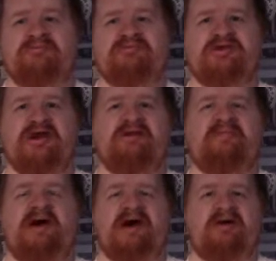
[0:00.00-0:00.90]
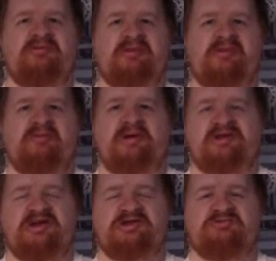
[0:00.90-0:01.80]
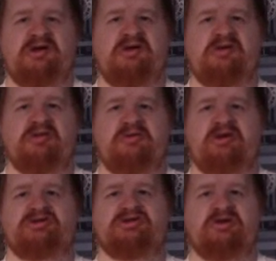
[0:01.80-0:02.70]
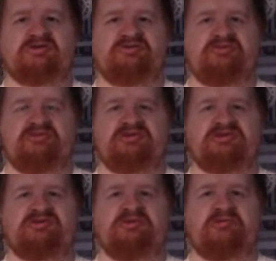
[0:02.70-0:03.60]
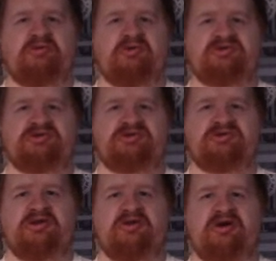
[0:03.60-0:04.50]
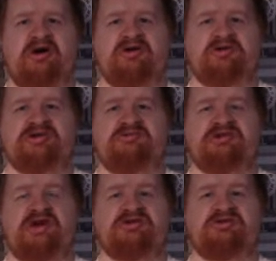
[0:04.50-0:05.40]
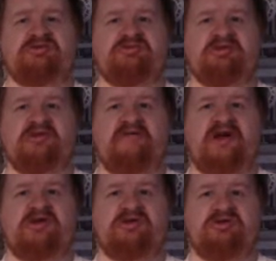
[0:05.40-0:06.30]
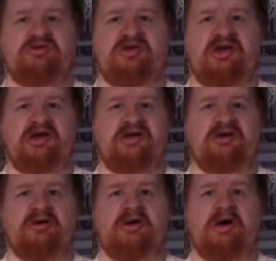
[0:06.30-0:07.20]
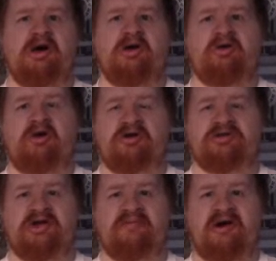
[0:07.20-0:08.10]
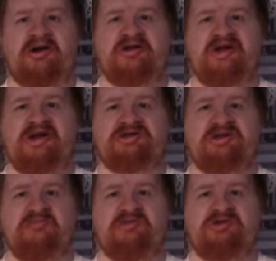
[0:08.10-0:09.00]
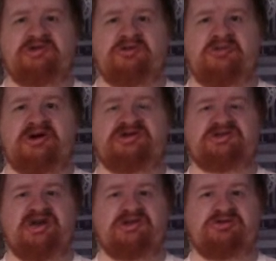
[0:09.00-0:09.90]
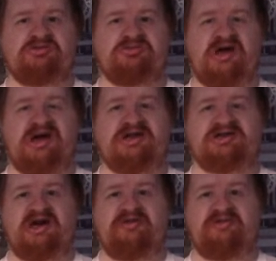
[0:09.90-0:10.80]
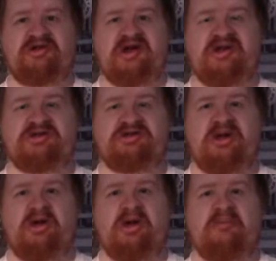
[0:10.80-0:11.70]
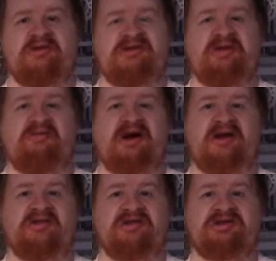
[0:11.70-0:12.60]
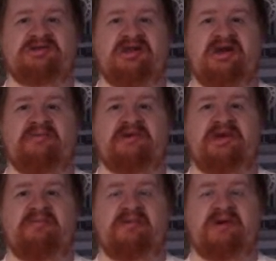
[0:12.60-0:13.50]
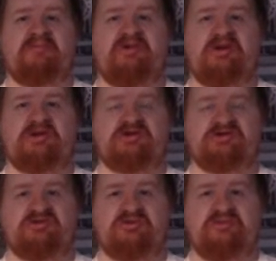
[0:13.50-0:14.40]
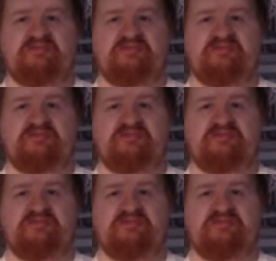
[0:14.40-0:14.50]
Kind of background a little bit to this as well. There was lots of rumours and reports that she was actually going to fly to the UK, not take part in the SWE show as scheduled and as advertised, but take part in the Celebrity Big Brother show.